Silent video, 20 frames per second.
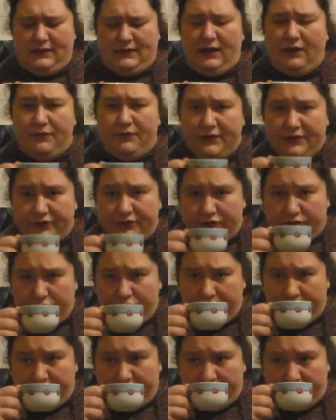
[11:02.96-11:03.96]
Lovely
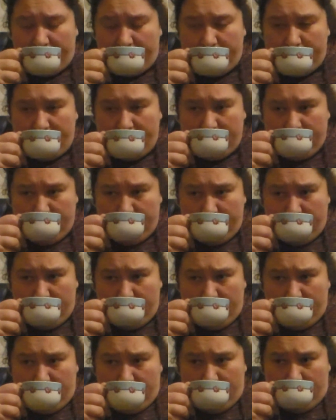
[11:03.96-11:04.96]
strawberry aroma.
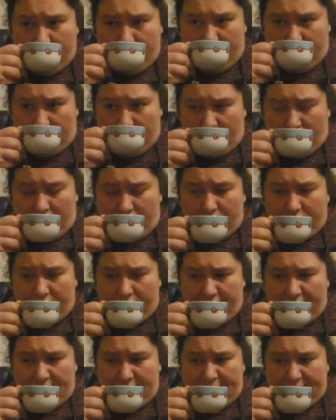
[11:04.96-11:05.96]
Not
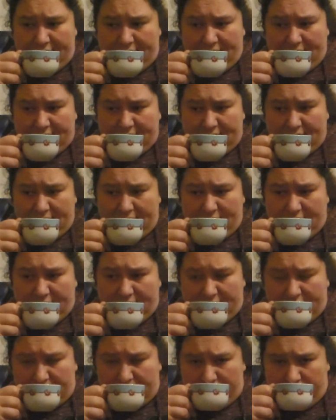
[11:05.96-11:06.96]
really
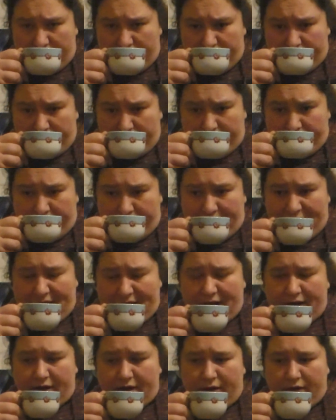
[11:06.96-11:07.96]
getting the sort of
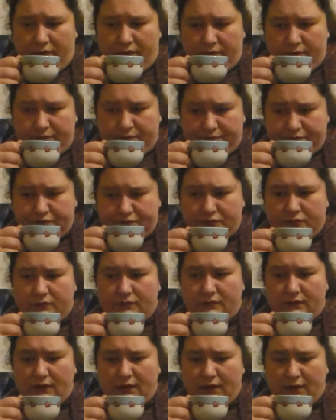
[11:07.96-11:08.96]
mango,
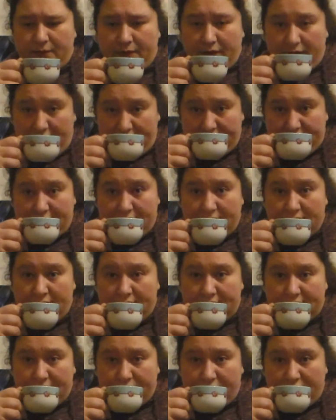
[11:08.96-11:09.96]
but let's
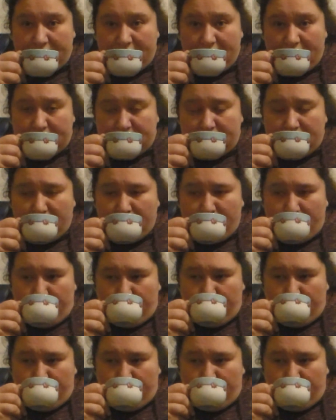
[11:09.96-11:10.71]
give it a taste.